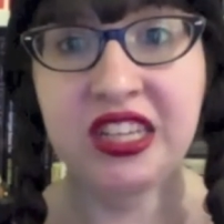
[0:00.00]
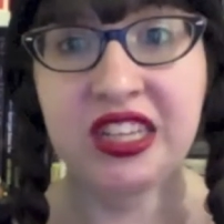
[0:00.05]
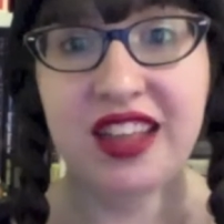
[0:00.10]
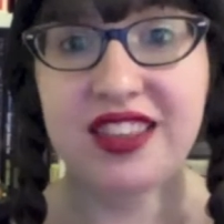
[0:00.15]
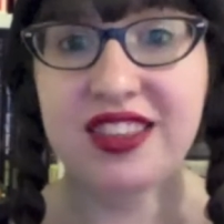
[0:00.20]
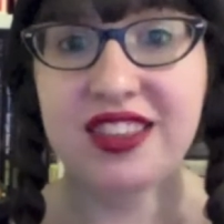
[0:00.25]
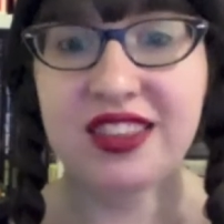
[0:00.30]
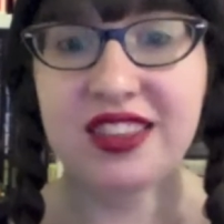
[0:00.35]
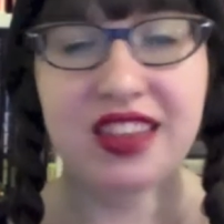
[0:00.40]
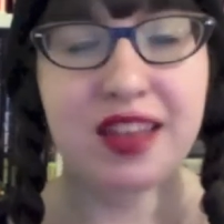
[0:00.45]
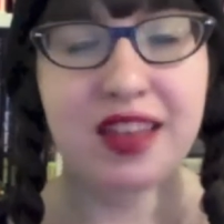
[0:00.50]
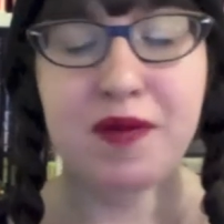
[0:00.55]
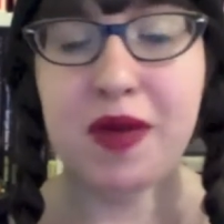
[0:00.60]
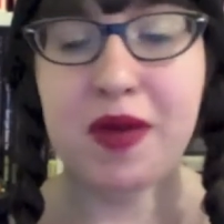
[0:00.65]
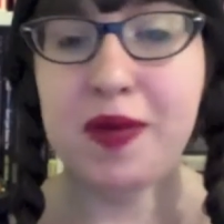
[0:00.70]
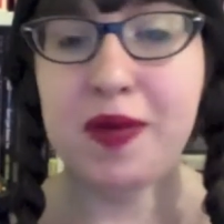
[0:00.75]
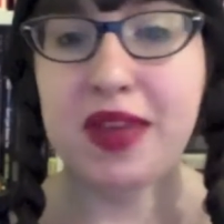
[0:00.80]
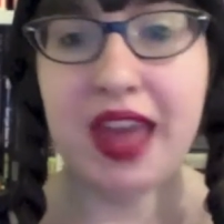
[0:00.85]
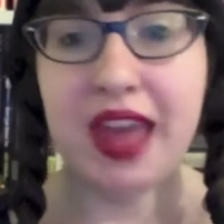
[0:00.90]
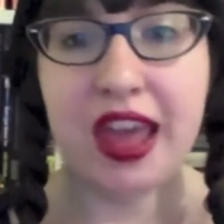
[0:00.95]
It's
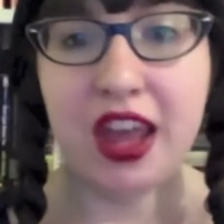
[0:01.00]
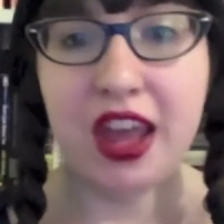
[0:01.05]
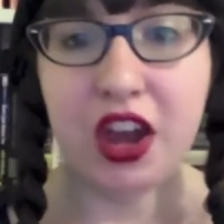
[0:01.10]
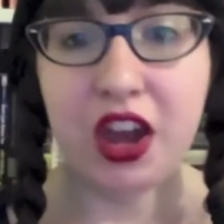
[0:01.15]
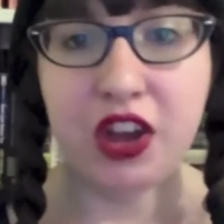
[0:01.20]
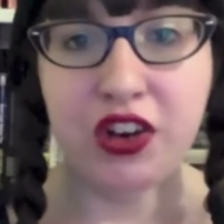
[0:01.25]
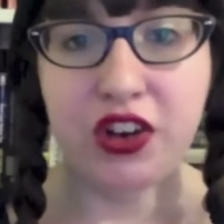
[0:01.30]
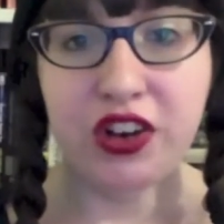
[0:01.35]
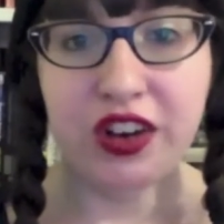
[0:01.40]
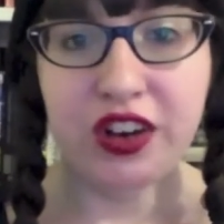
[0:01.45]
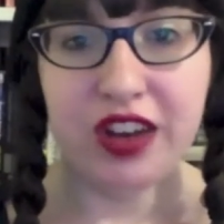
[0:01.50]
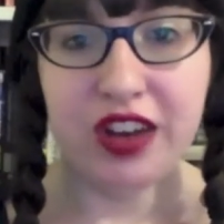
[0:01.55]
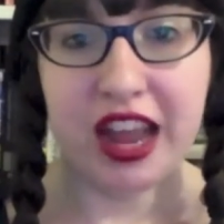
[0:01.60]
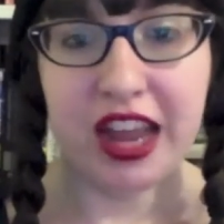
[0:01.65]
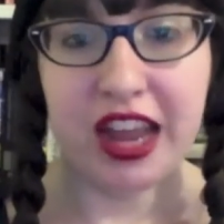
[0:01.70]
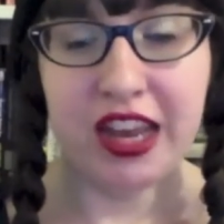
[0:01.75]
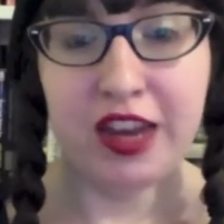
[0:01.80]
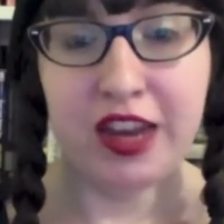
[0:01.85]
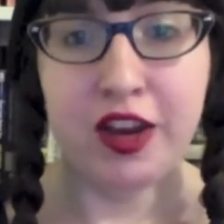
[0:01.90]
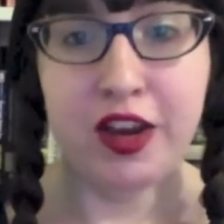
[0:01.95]
maybe
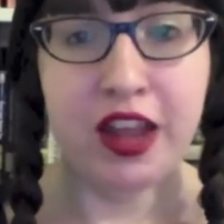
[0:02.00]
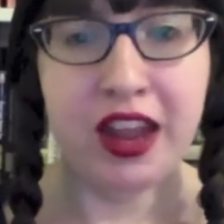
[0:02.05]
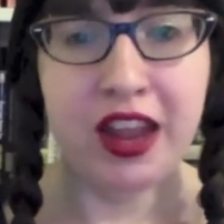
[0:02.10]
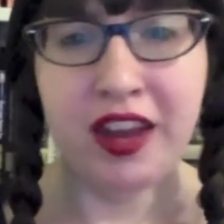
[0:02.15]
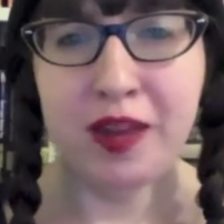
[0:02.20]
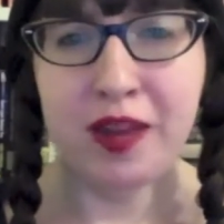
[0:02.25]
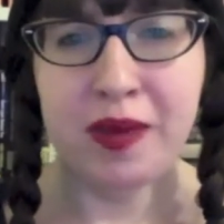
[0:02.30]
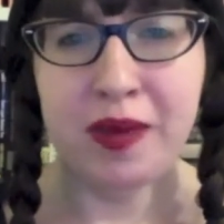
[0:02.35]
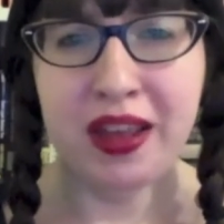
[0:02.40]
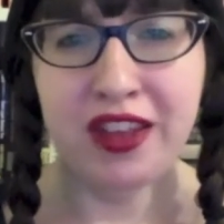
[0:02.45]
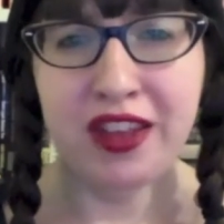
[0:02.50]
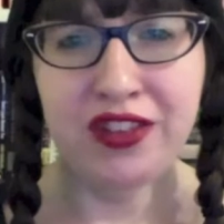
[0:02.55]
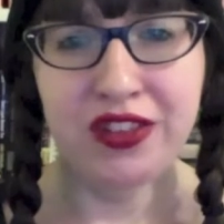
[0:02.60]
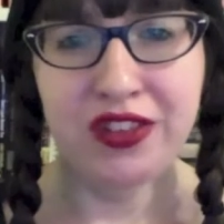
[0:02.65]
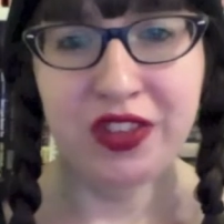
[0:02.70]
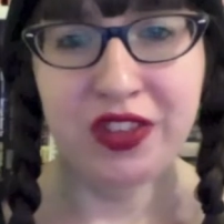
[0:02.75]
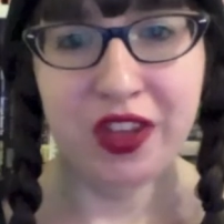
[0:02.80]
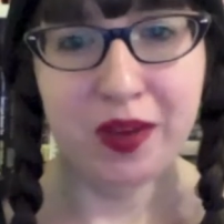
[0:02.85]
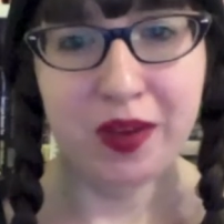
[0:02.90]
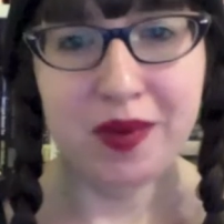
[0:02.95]
880
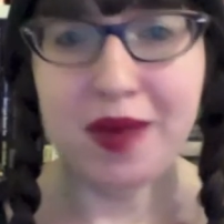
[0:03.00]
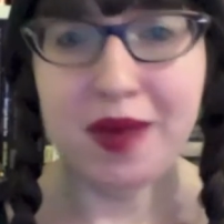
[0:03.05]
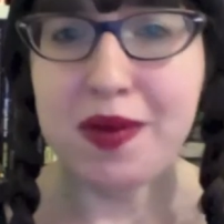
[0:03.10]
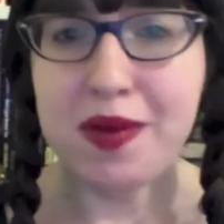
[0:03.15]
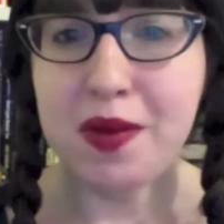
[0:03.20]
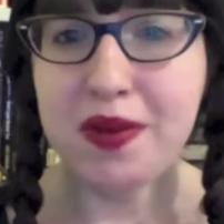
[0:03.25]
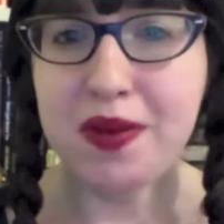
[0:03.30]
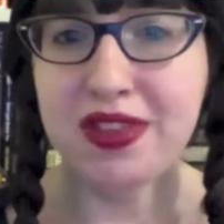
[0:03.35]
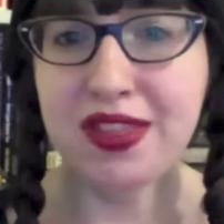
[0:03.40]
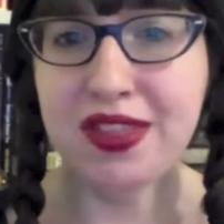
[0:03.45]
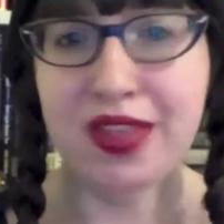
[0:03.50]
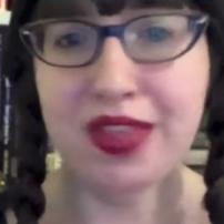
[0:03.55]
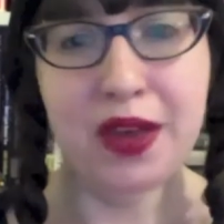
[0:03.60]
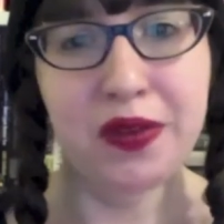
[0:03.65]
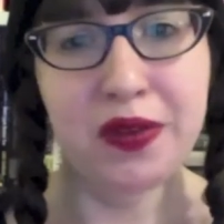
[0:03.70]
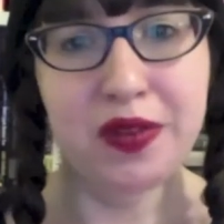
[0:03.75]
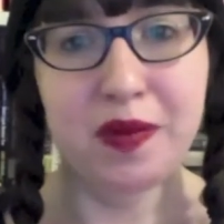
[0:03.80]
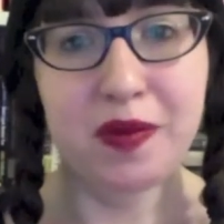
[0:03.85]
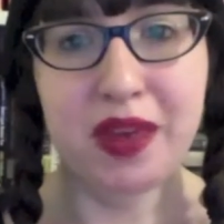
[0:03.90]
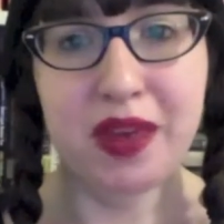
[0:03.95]
pages long, maybe almost
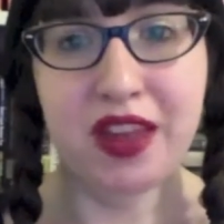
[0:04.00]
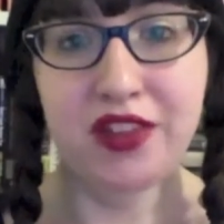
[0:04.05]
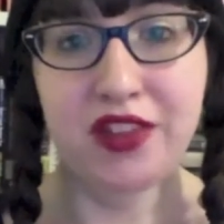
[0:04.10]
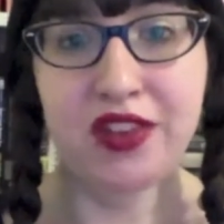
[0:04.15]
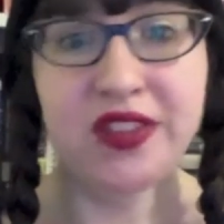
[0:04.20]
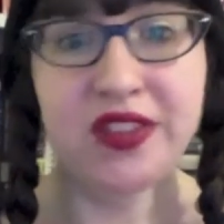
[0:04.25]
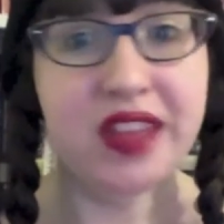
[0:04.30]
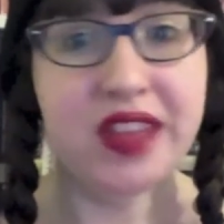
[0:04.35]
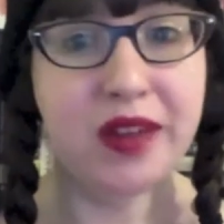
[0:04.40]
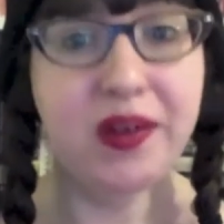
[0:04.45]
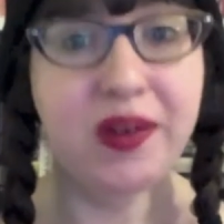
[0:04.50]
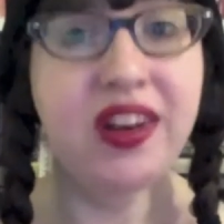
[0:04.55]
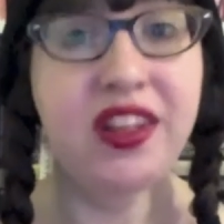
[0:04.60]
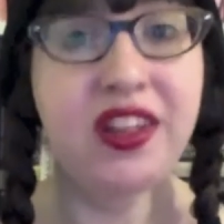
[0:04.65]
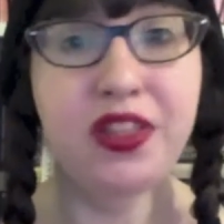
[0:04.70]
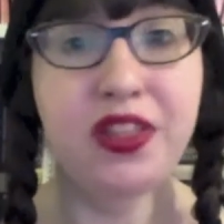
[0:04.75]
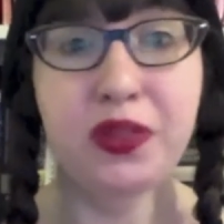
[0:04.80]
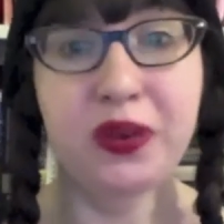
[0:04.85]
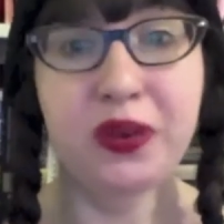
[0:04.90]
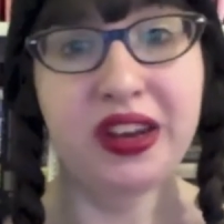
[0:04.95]
1,000 pages. I read
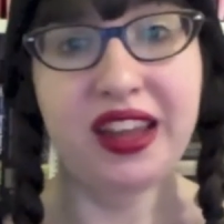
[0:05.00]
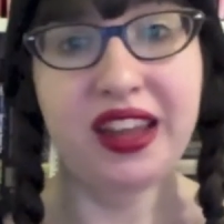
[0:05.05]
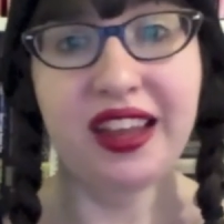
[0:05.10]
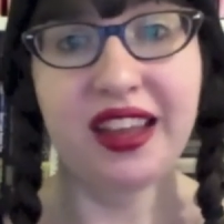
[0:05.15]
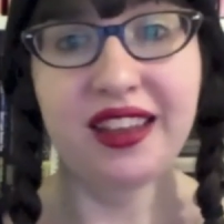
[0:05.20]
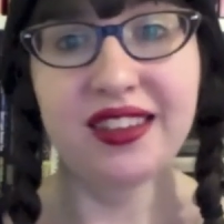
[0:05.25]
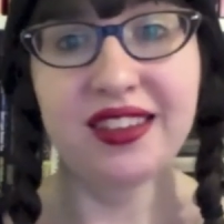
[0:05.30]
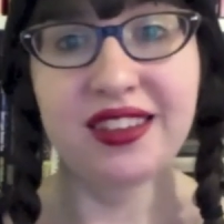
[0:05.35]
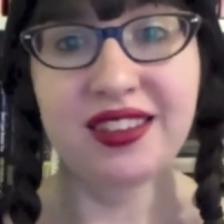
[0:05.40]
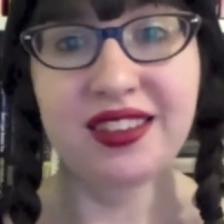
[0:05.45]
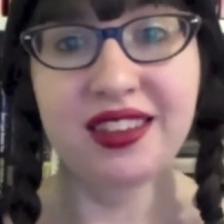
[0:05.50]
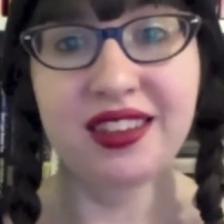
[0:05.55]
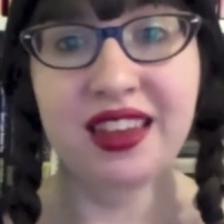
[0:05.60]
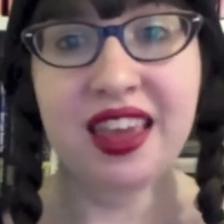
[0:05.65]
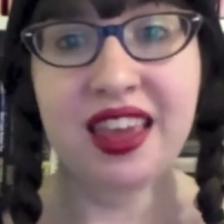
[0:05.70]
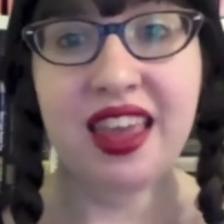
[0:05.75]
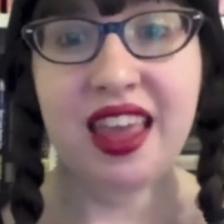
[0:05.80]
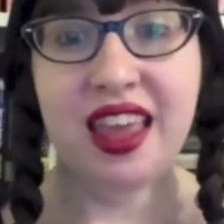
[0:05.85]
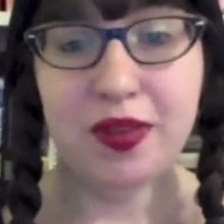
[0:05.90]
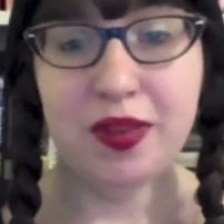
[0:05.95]
it in 3 days.
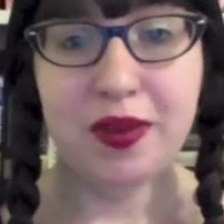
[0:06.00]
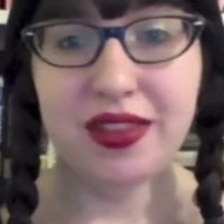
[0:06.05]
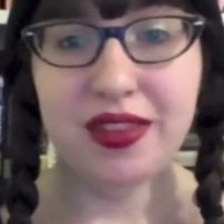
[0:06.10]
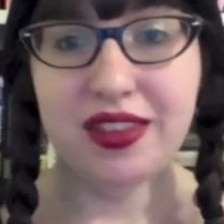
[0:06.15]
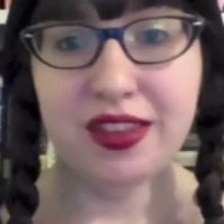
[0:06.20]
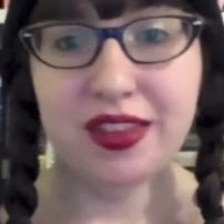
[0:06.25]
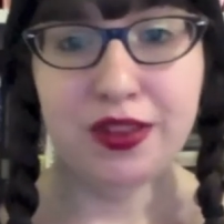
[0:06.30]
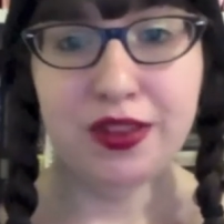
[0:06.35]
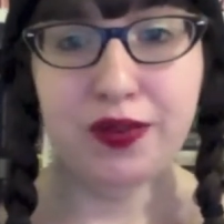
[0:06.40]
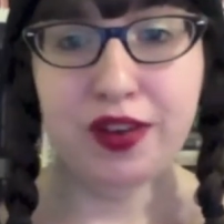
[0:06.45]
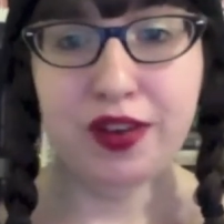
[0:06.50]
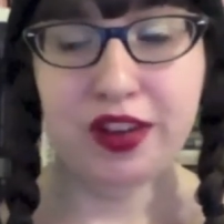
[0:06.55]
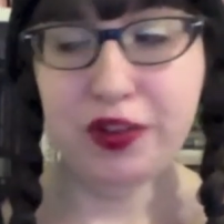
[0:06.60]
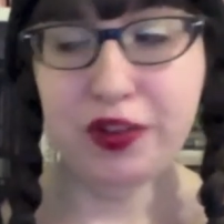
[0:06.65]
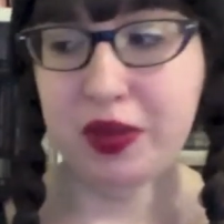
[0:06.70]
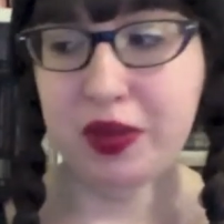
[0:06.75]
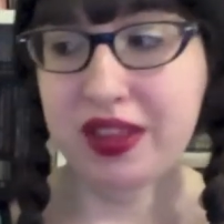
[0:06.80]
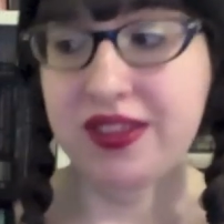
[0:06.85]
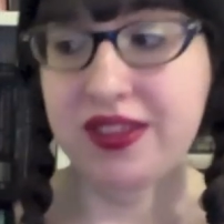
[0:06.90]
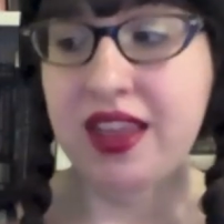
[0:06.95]
It's about
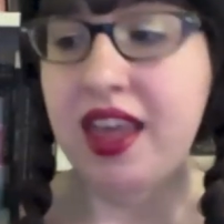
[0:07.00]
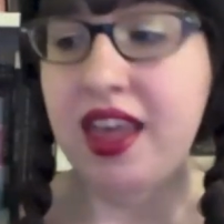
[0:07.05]
schizophrenic twins.